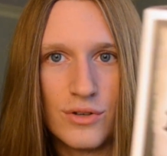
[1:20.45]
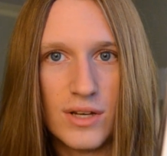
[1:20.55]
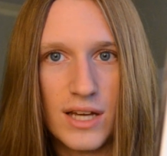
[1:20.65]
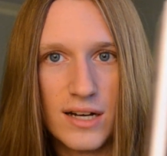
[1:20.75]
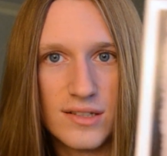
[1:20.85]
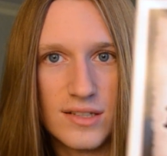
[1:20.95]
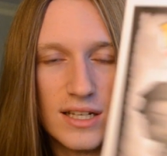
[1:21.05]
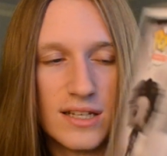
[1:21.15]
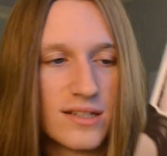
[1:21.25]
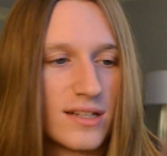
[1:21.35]
You can kind of see
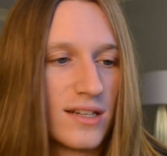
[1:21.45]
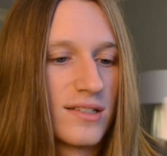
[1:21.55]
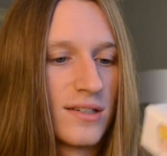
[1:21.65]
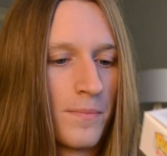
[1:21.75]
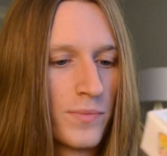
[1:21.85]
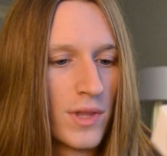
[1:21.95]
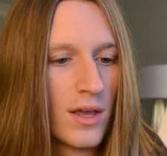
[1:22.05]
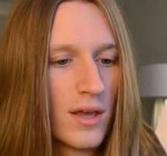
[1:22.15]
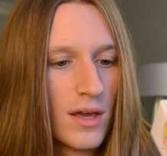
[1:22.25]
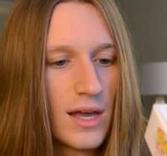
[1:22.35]
it's this
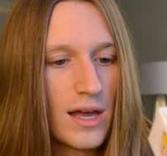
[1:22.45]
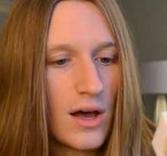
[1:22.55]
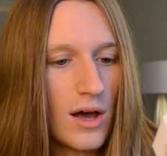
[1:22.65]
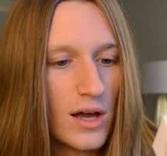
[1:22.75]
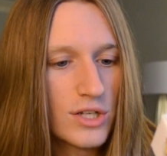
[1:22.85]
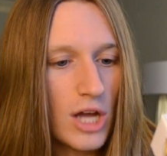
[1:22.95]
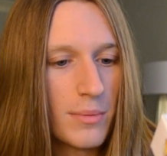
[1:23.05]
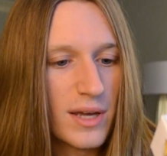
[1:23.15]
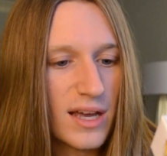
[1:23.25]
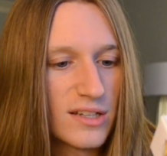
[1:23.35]
Hot
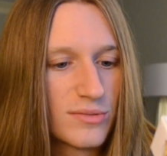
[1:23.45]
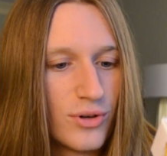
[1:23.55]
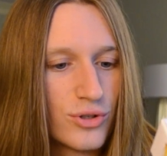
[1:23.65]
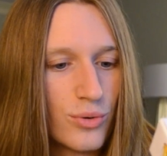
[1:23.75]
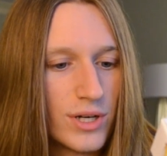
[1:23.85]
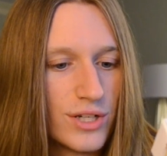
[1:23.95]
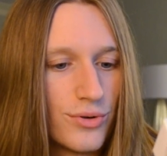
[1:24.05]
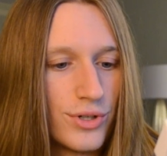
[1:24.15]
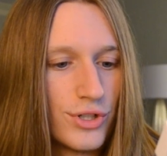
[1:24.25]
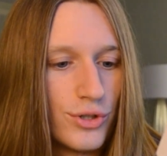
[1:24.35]
Topic Expo
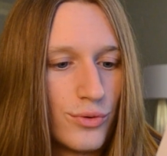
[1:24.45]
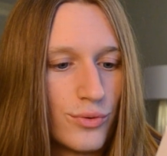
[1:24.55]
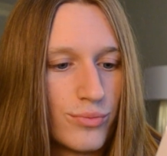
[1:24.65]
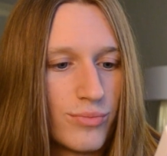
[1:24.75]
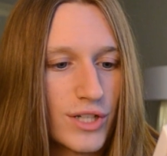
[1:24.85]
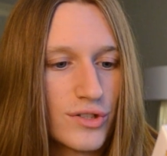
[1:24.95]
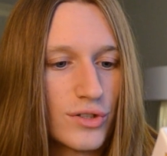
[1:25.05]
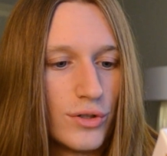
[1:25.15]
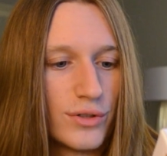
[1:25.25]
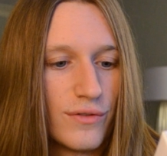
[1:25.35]
2022
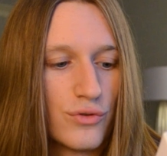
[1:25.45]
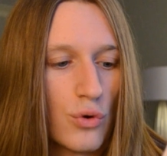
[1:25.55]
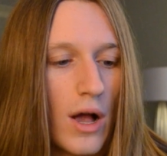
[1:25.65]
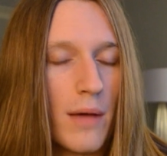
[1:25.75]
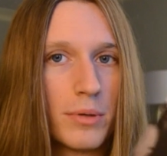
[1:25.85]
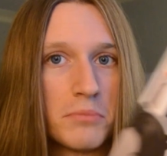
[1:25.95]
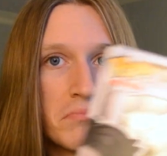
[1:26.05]
exclusive drop.